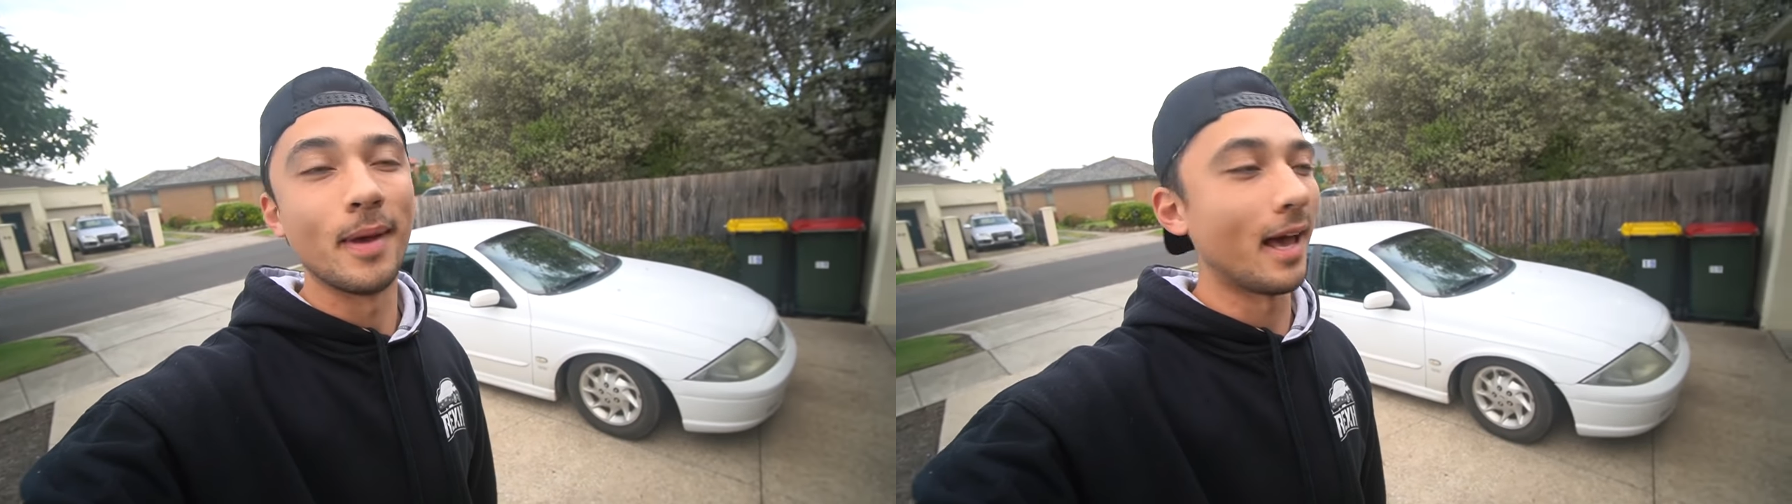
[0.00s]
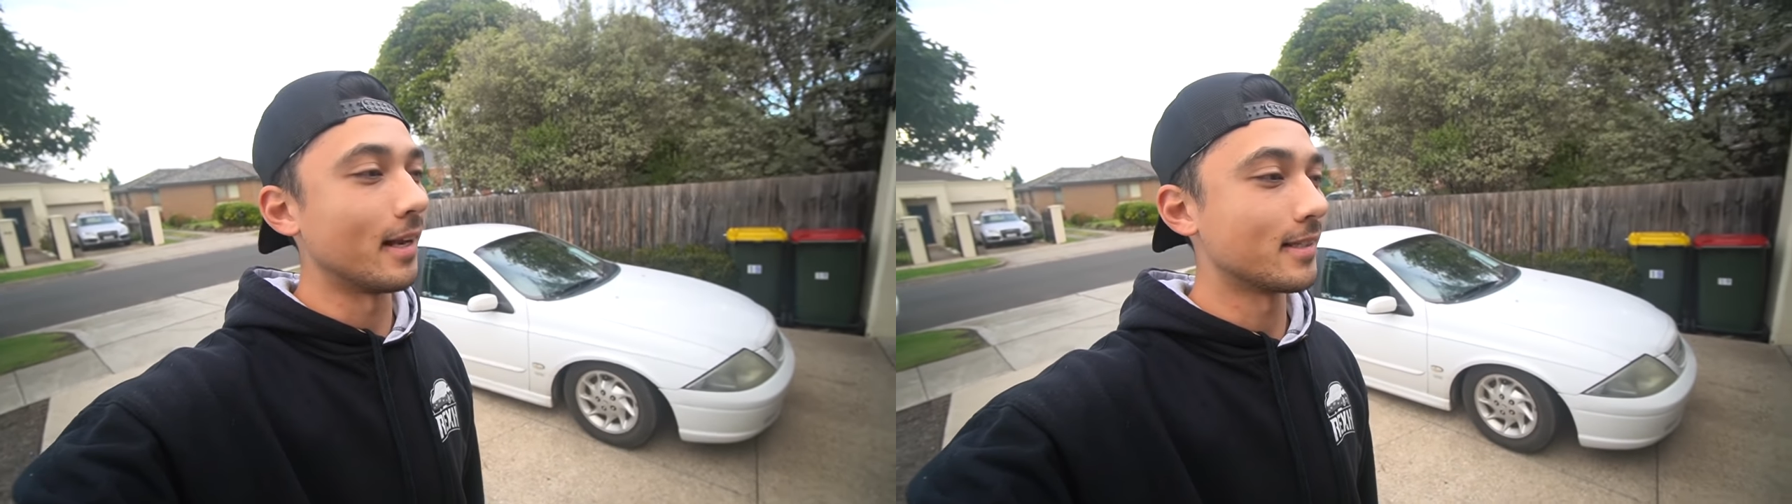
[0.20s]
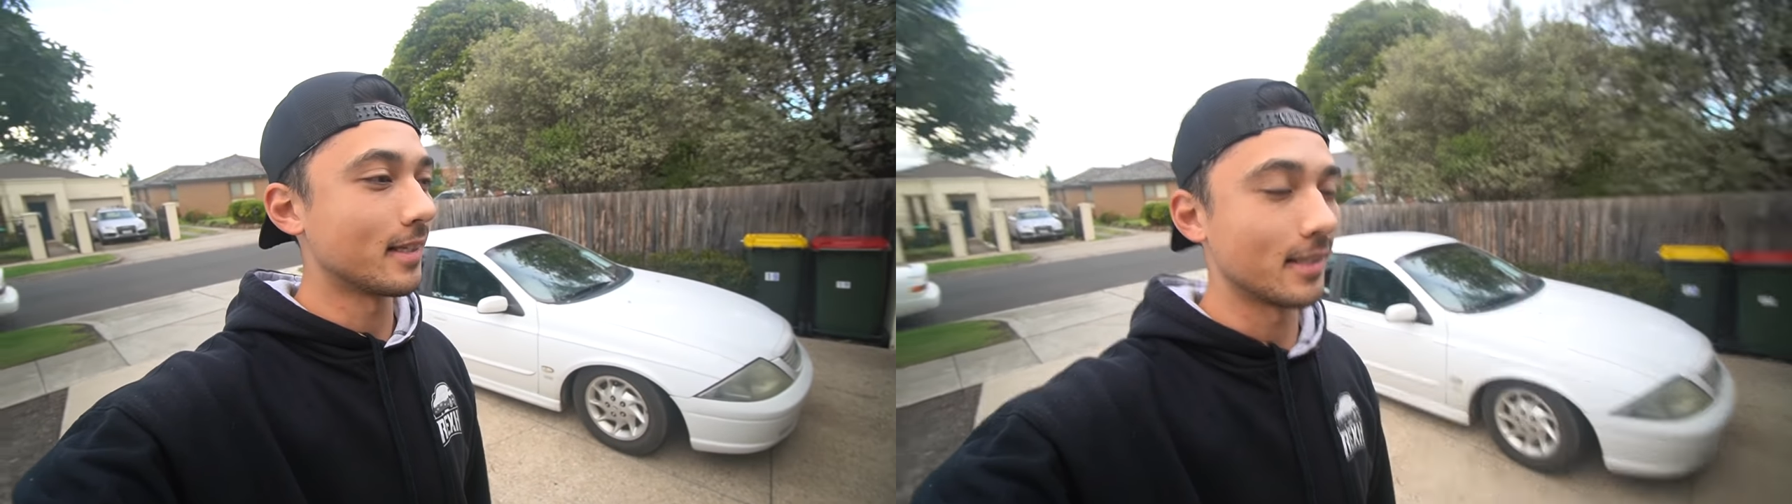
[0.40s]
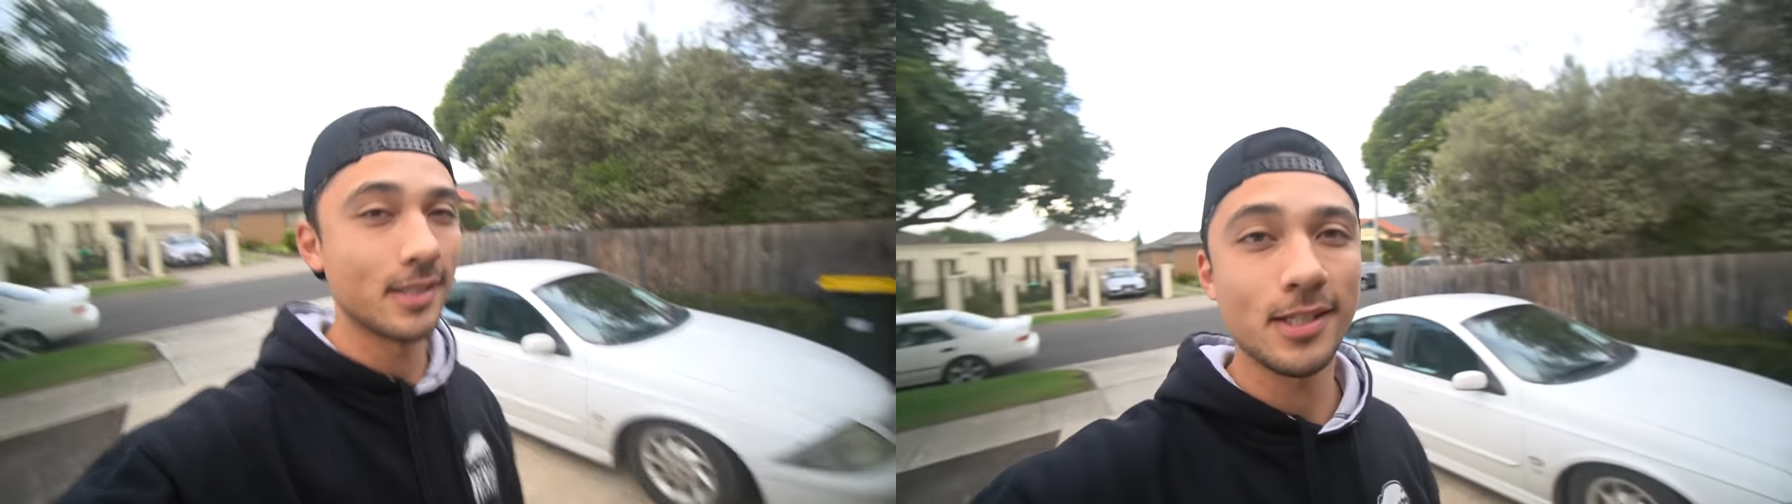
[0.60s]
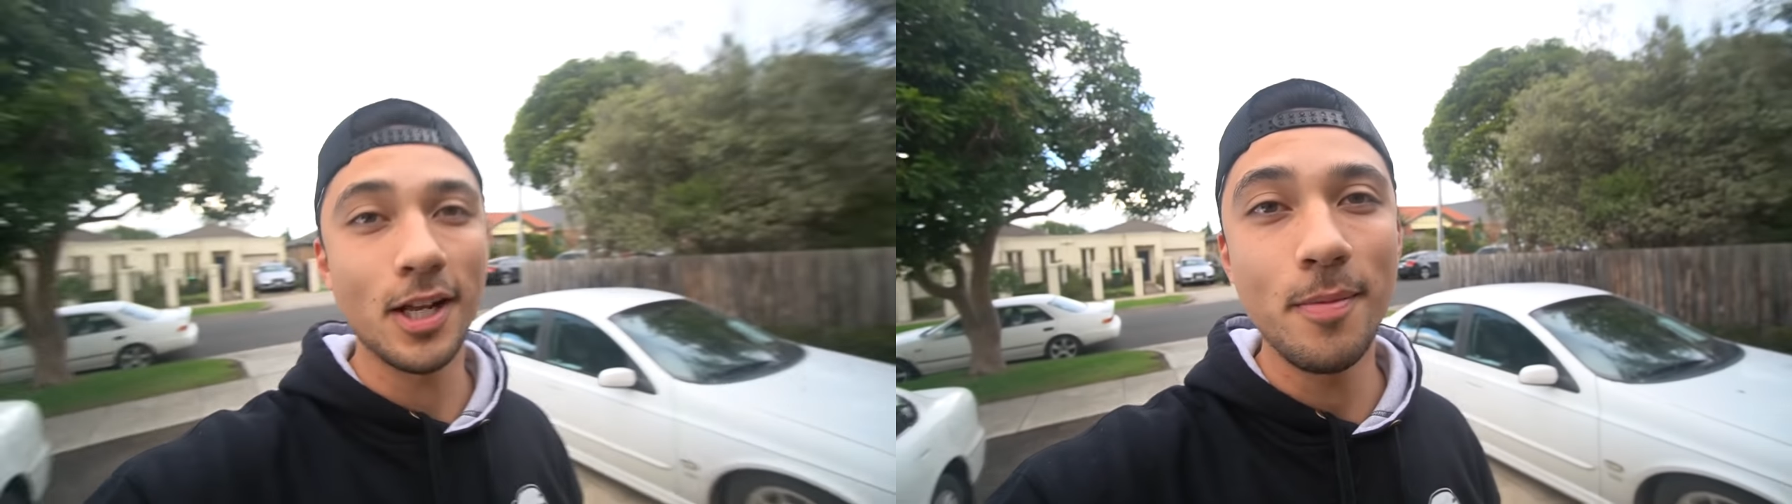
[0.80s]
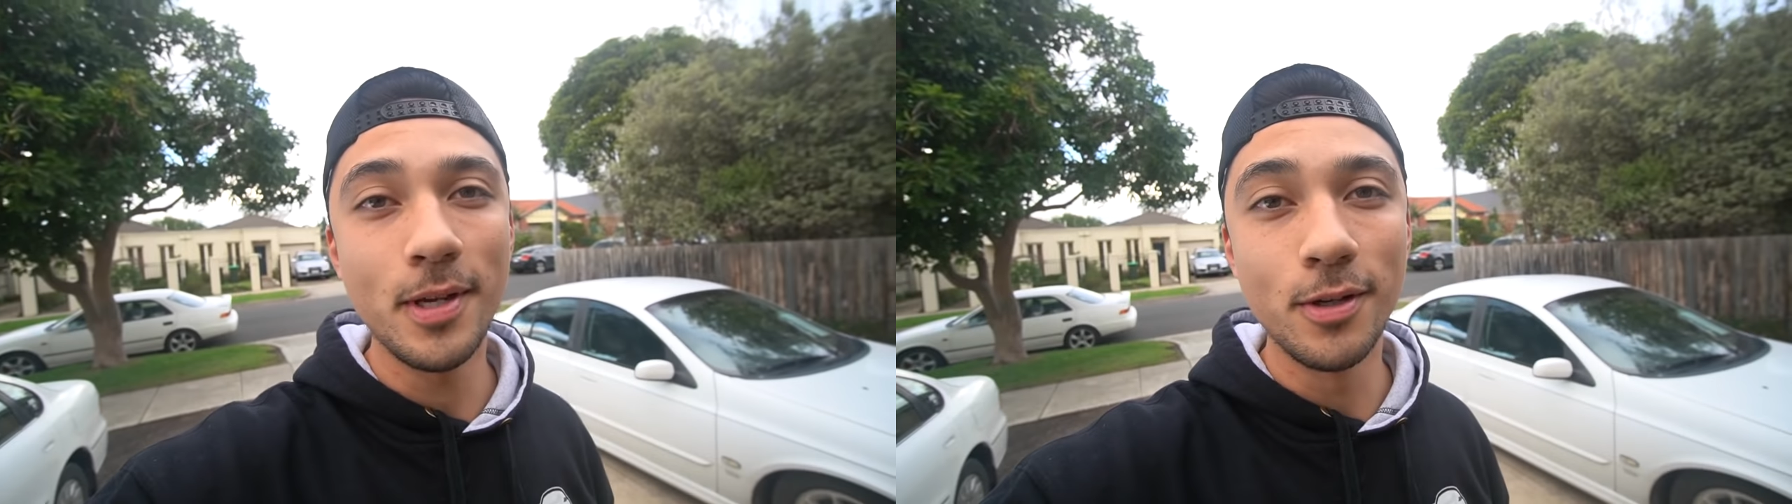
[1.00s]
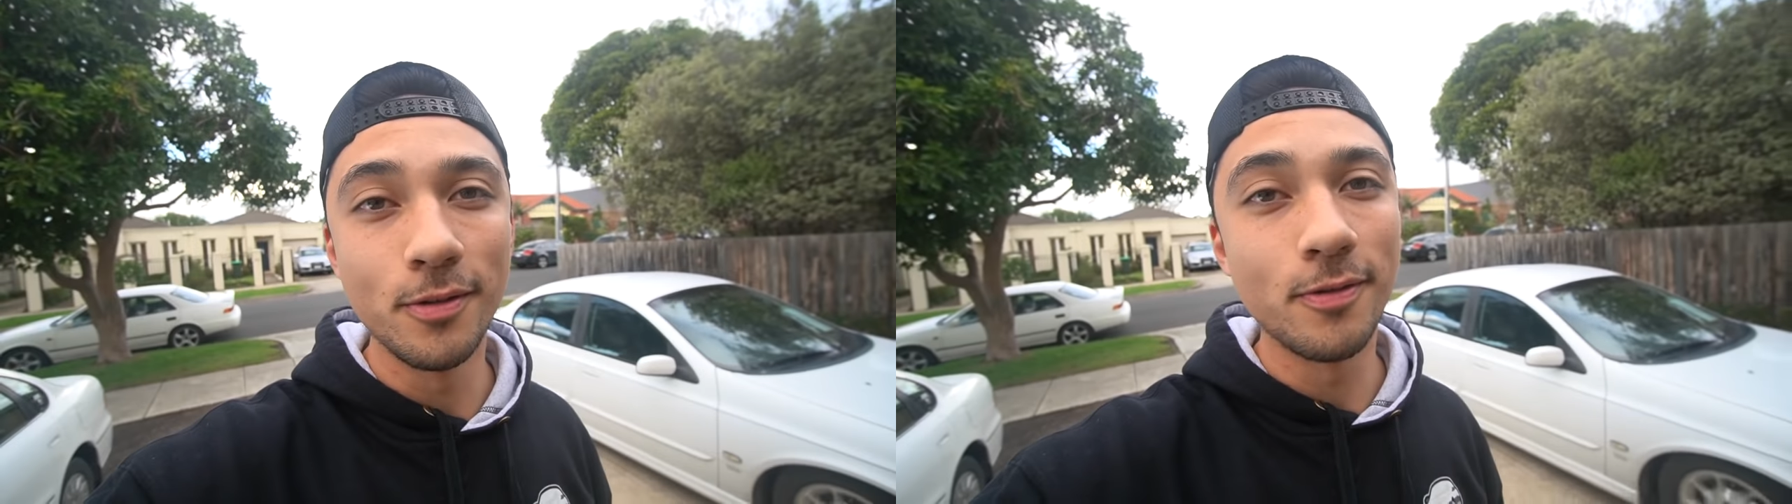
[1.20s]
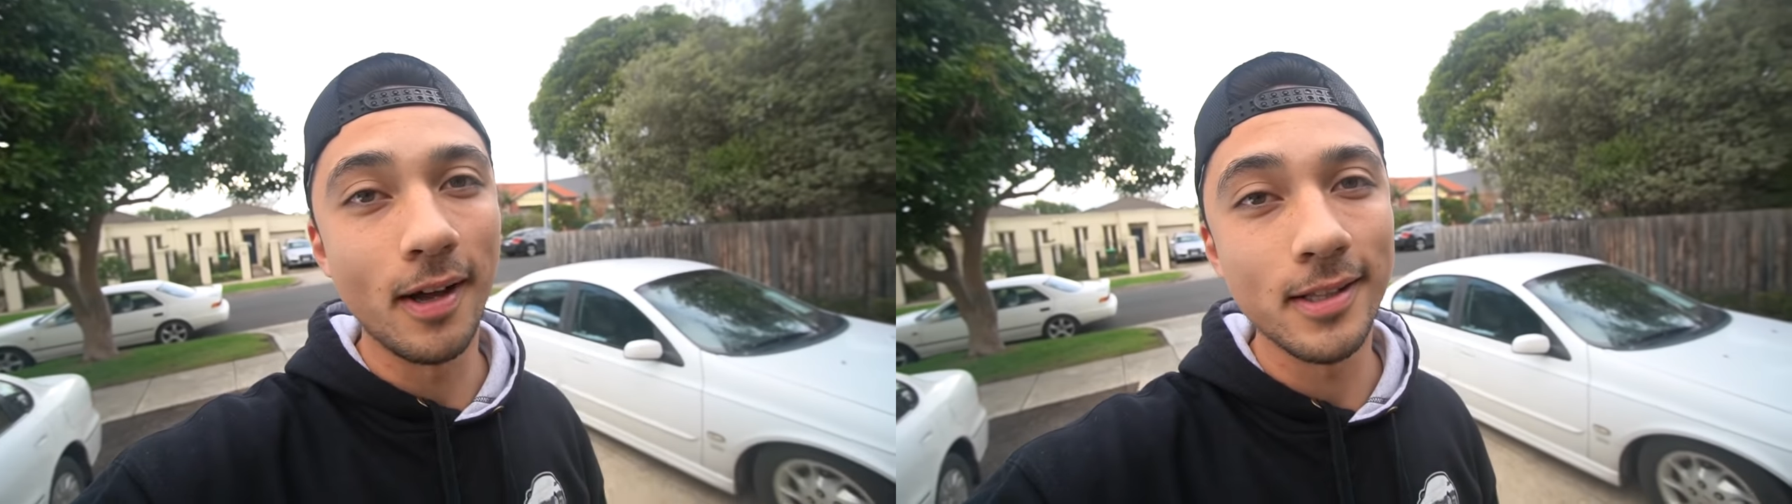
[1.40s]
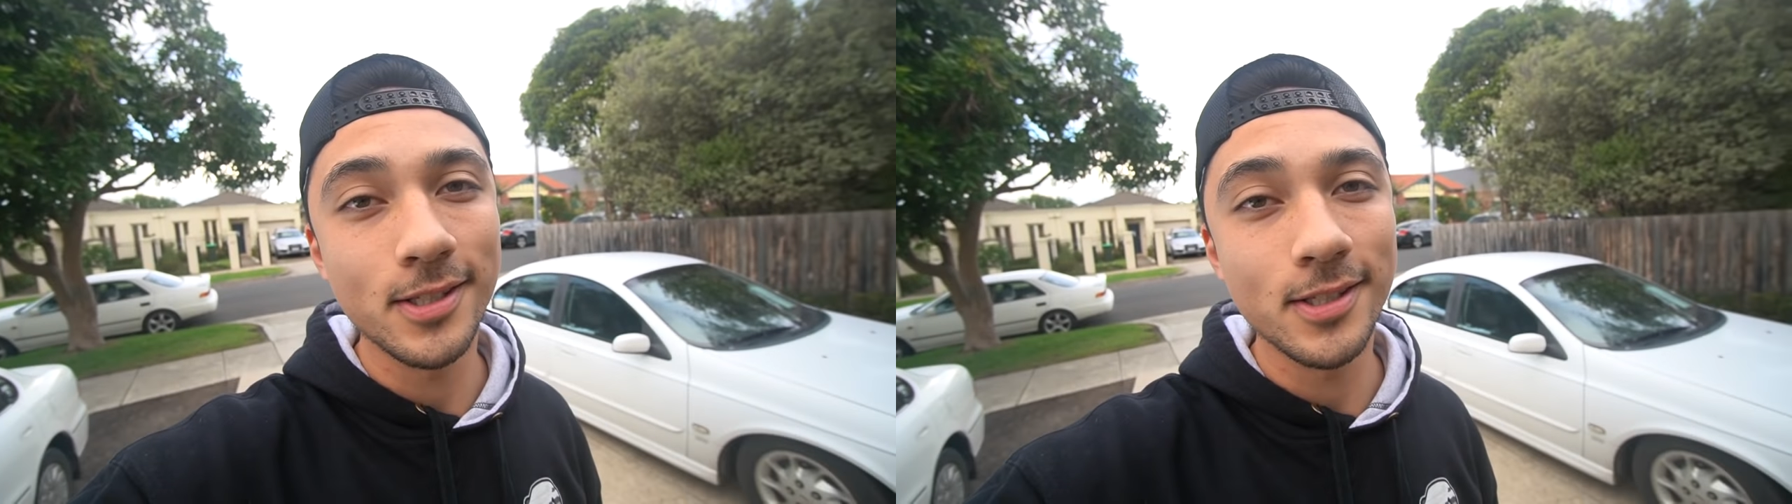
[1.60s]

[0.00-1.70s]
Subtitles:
Man, it's just gonna be good fun,